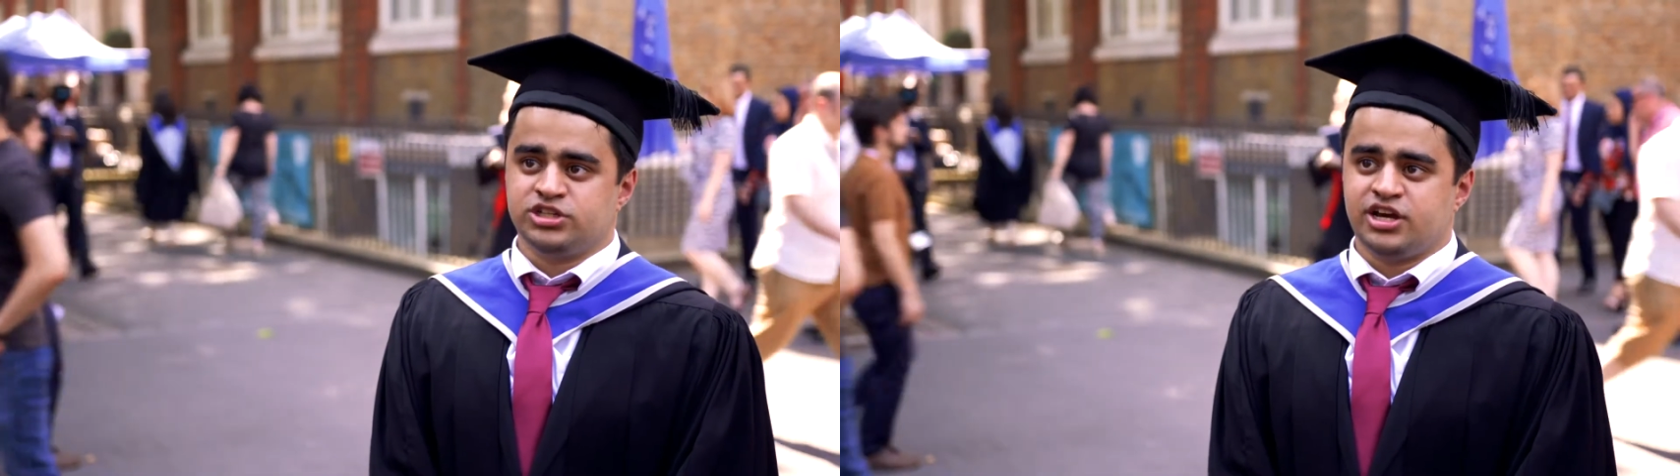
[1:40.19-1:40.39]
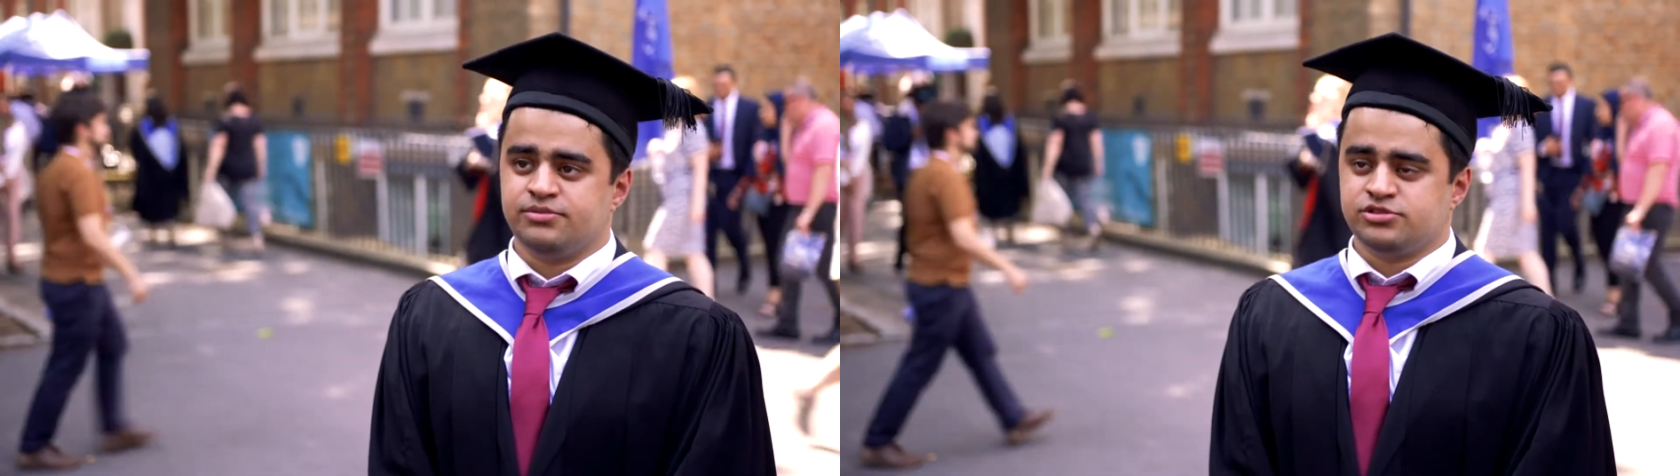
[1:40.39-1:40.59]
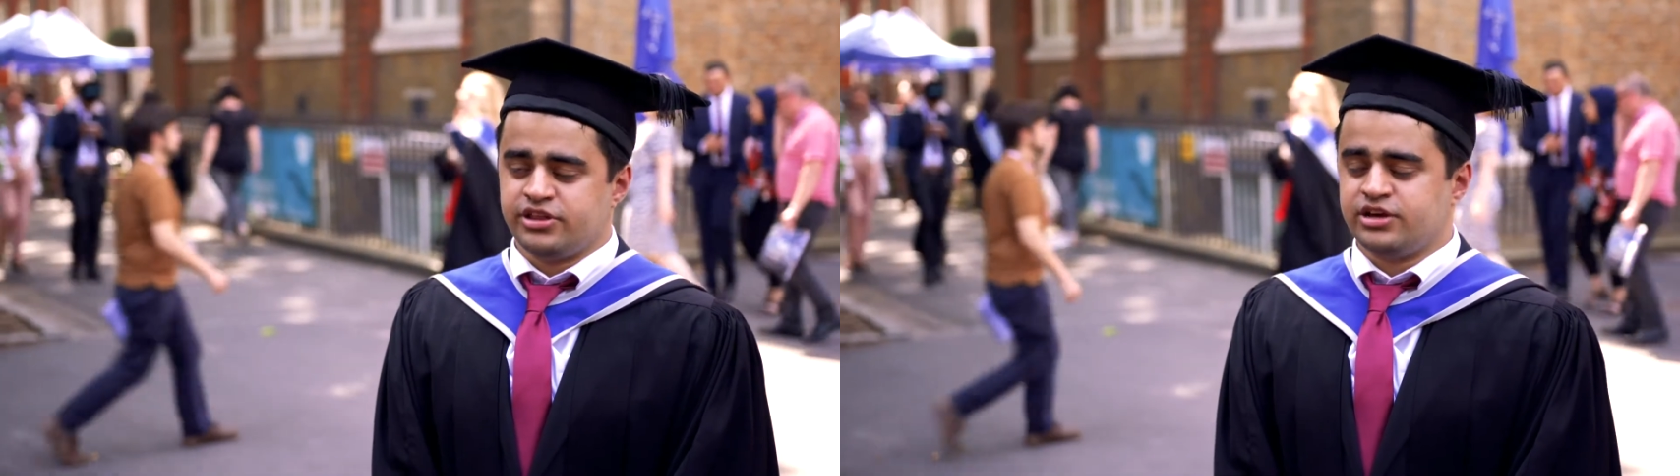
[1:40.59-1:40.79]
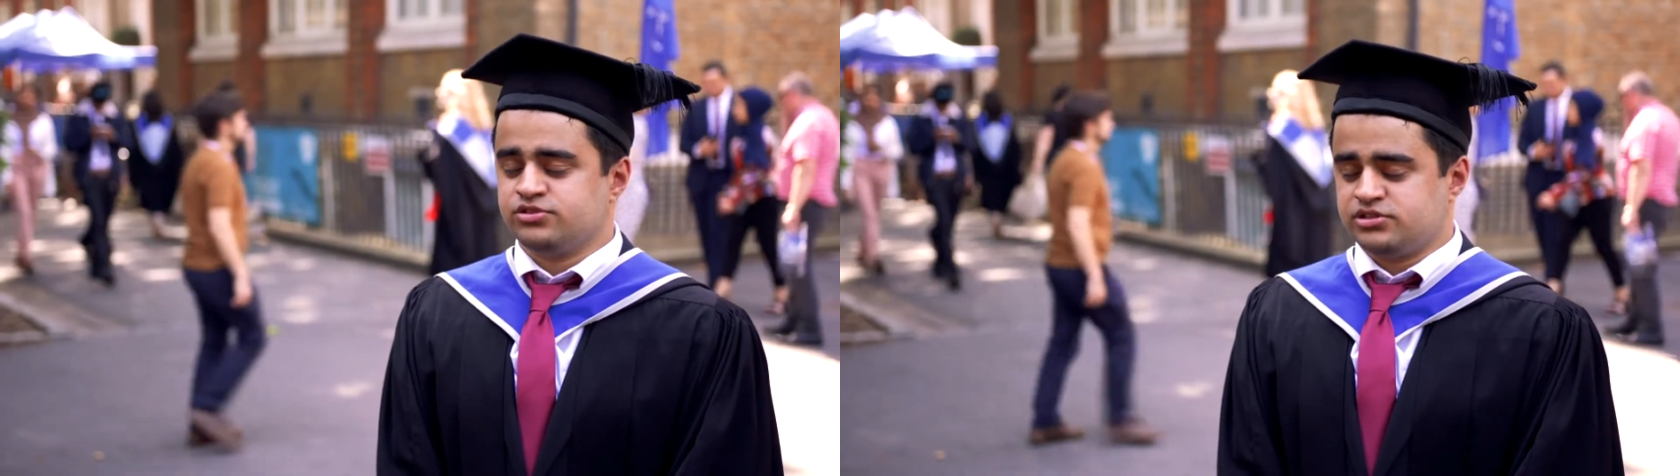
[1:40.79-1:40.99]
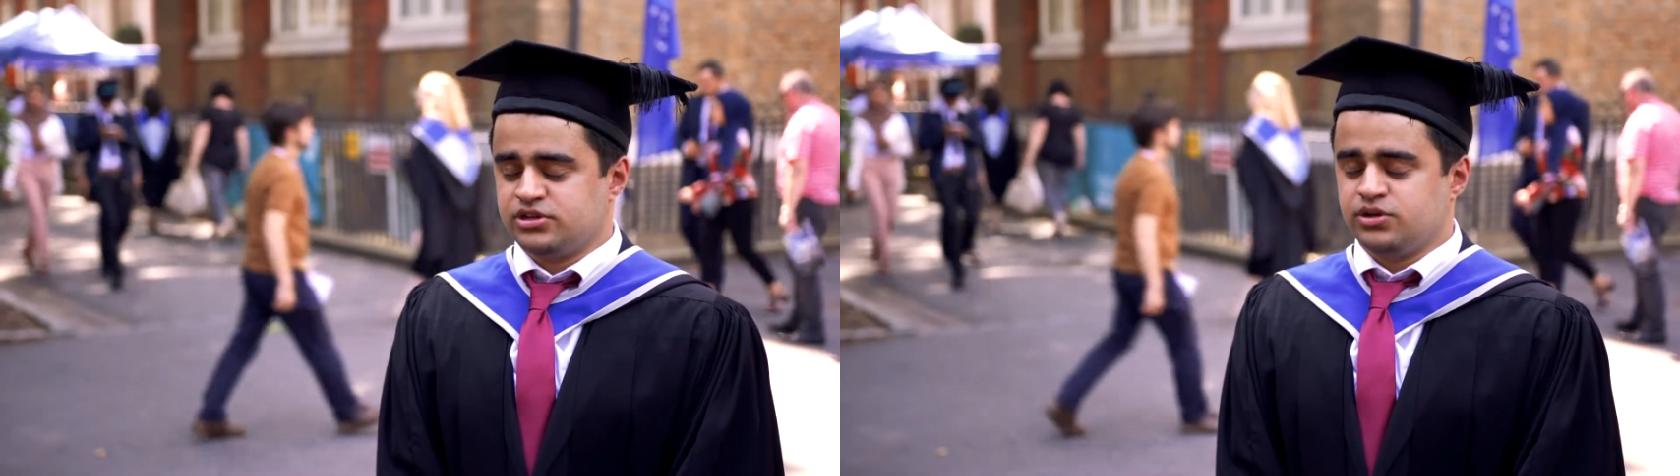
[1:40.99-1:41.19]
times. So that
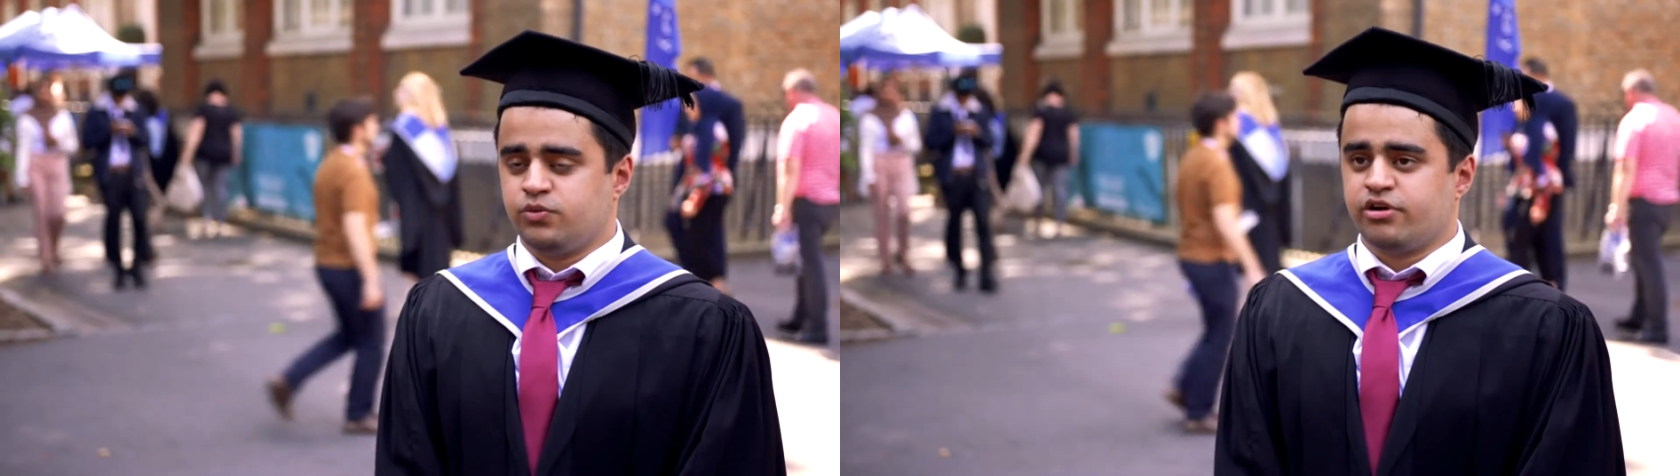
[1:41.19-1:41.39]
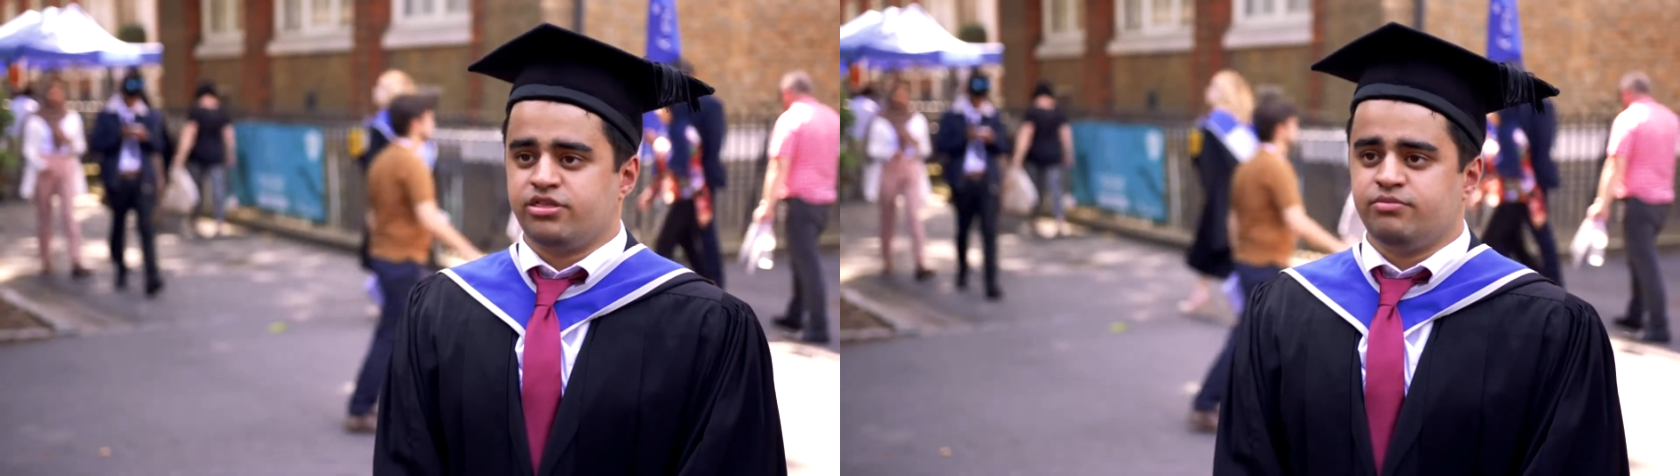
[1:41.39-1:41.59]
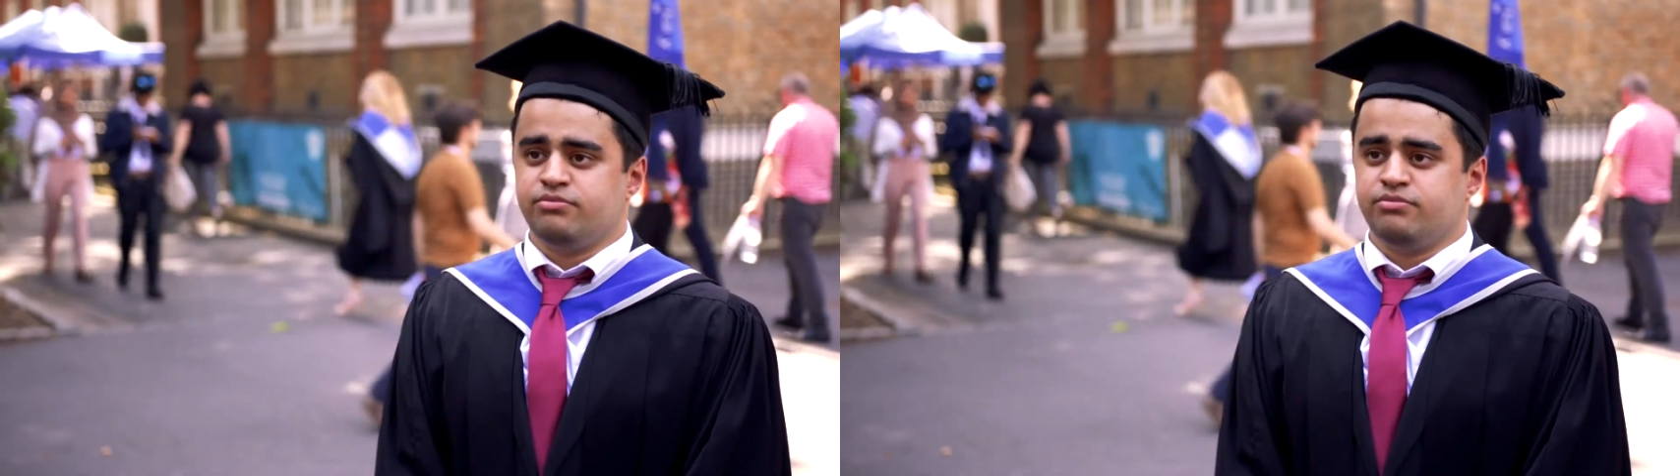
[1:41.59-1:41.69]
was one of the